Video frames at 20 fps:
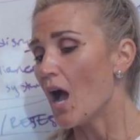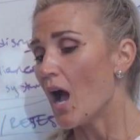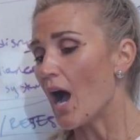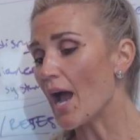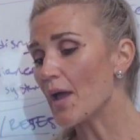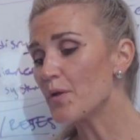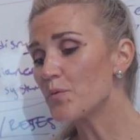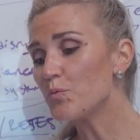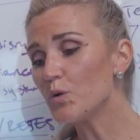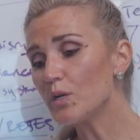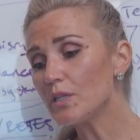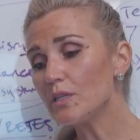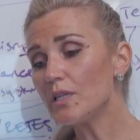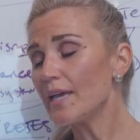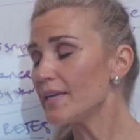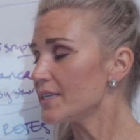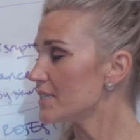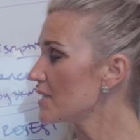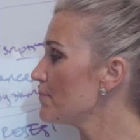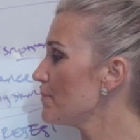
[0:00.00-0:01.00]
I would
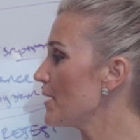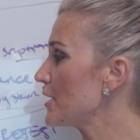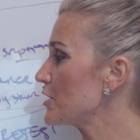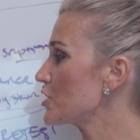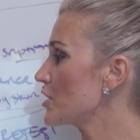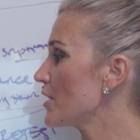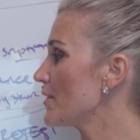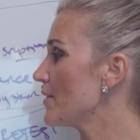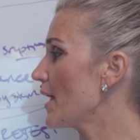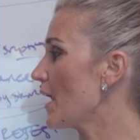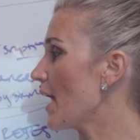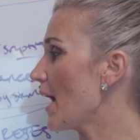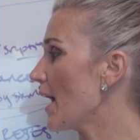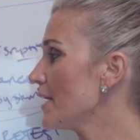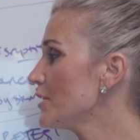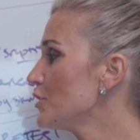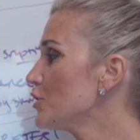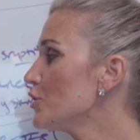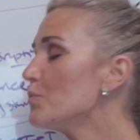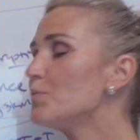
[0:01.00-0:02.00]
like to mention that
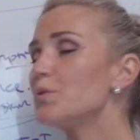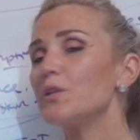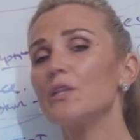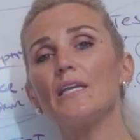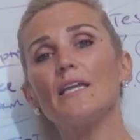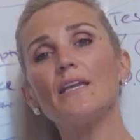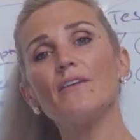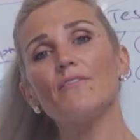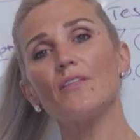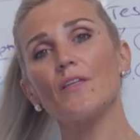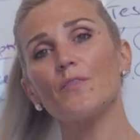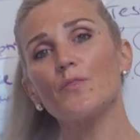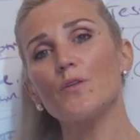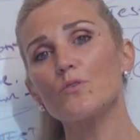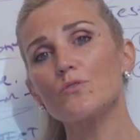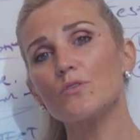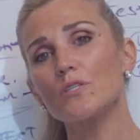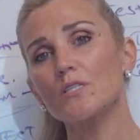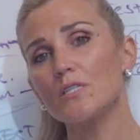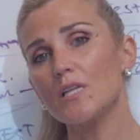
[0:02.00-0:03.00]
I do believe that
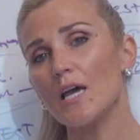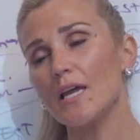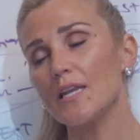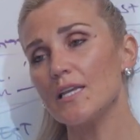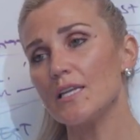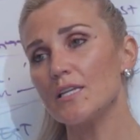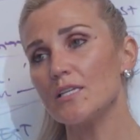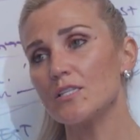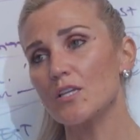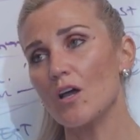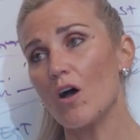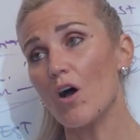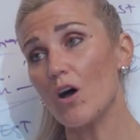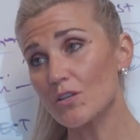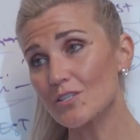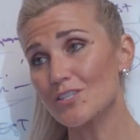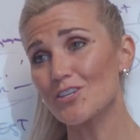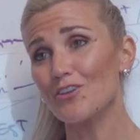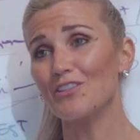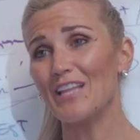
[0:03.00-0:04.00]
those studies
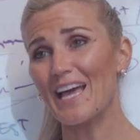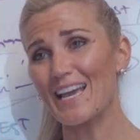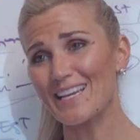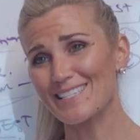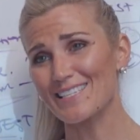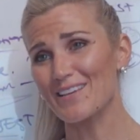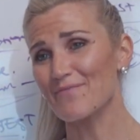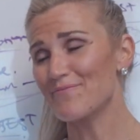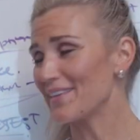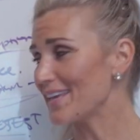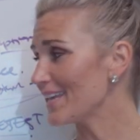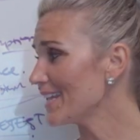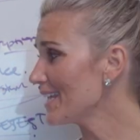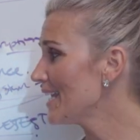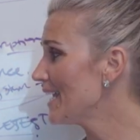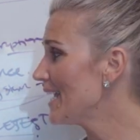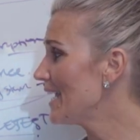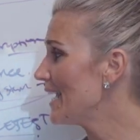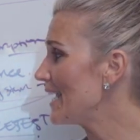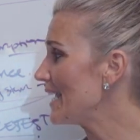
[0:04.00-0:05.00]
also lack something,